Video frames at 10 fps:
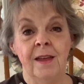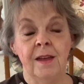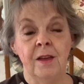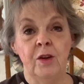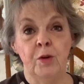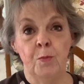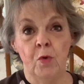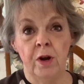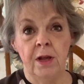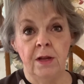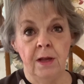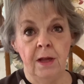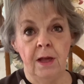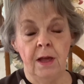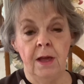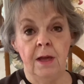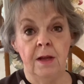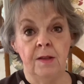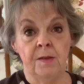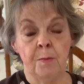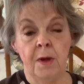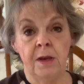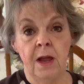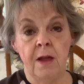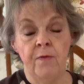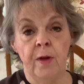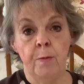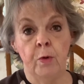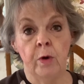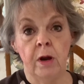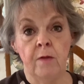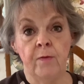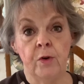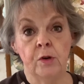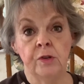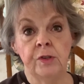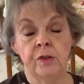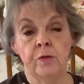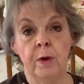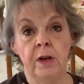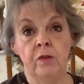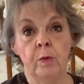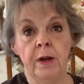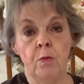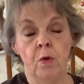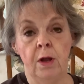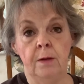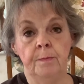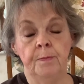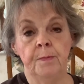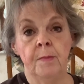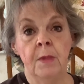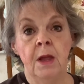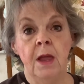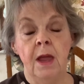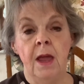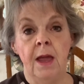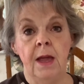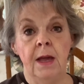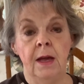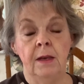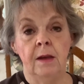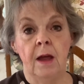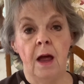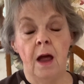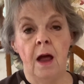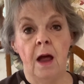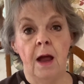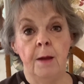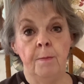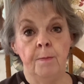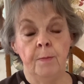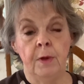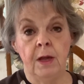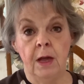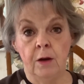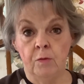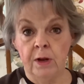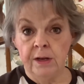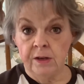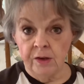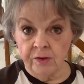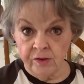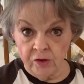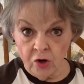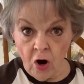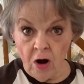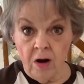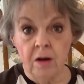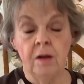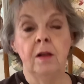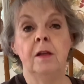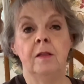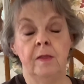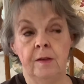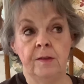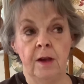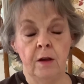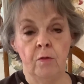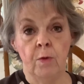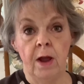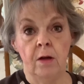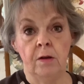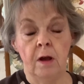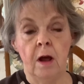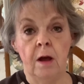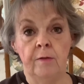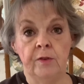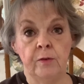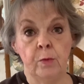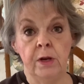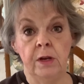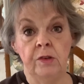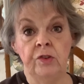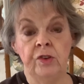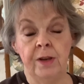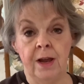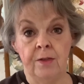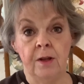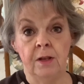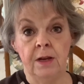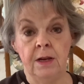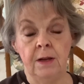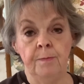Good morning. It's Monday, February 1st, 2021, and I'm getting ready to start the second round of Swedish death cleaning